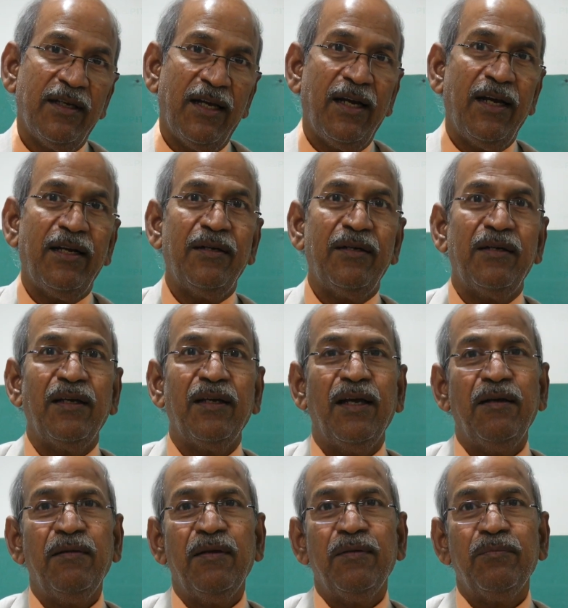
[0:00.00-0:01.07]
And
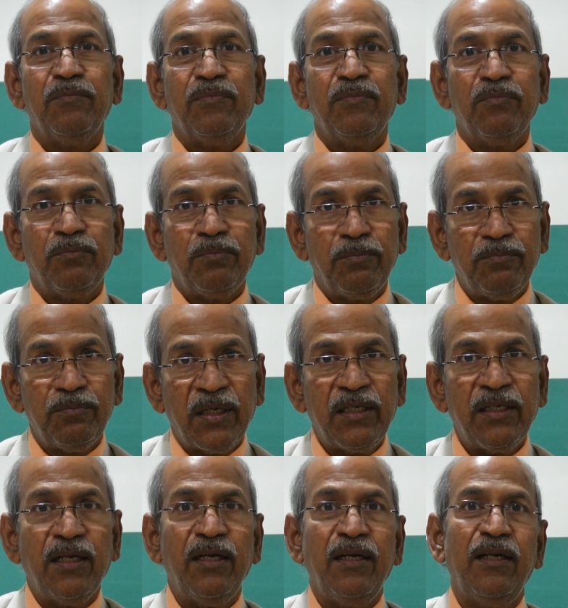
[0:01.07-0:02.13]

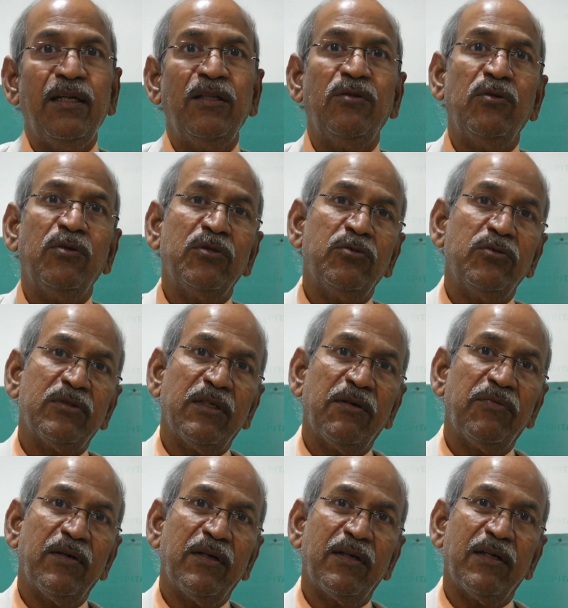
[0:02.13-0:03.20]
particularly those who
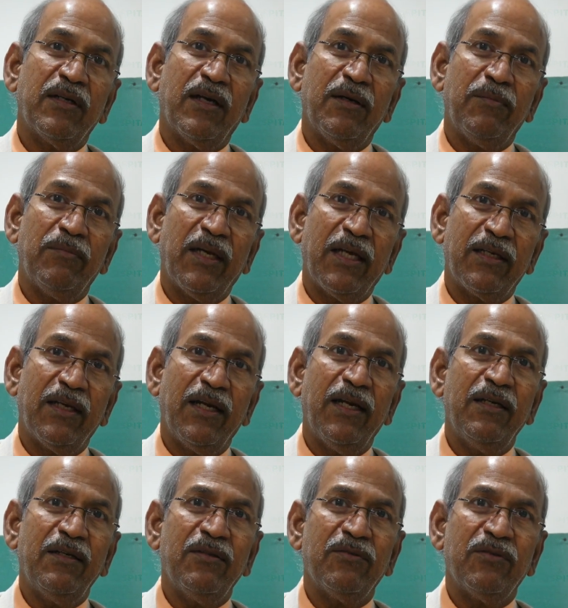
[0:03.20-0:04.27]
suffer
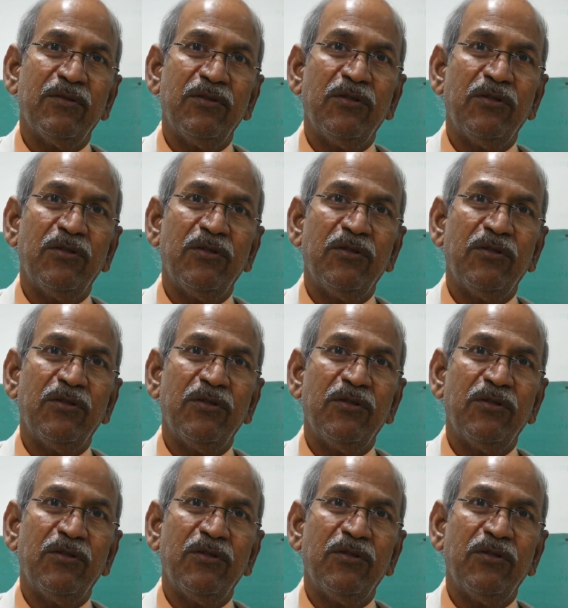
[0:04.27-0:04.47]
migraine,